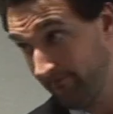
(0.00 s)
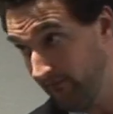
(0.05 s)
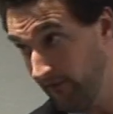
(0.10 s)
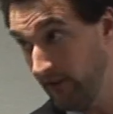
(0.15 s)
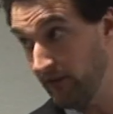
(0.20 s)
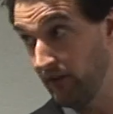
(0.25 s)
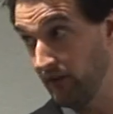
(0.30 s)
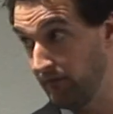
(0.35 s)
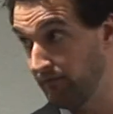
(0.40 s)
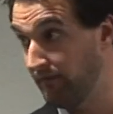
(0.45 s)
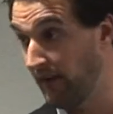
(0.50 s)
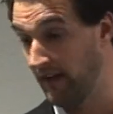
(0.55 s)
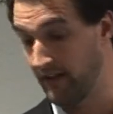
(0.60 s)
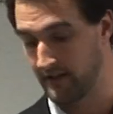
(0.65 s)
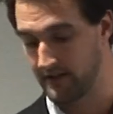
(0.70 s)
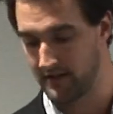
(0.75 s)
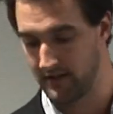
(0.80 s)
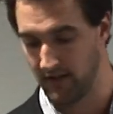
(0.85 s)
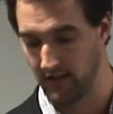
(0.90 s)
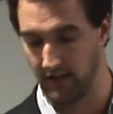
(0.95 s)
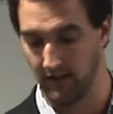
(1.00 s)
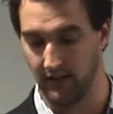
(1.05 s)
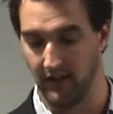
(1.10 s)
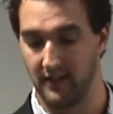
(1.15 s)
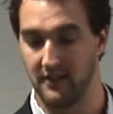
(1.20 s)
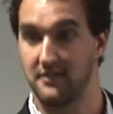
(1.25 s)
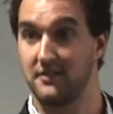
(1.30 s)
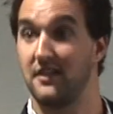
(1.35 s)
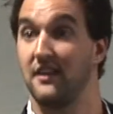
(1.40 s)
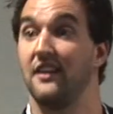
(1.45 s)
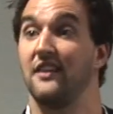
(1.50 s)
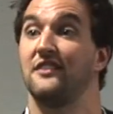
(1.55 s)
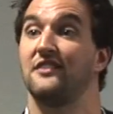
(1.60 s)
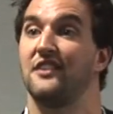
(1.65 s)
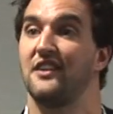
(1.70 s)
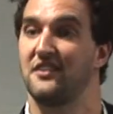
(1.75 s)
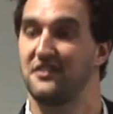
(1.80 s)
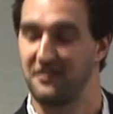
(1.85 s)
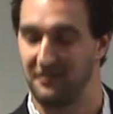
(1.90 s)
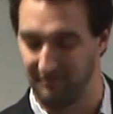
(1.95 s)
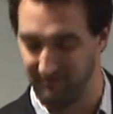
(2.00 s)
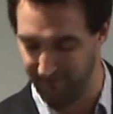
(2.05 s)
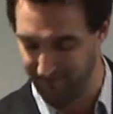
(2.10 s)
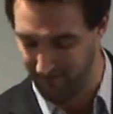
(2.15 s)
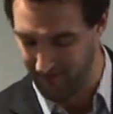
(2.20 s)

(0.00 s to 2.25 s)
So hence today's session.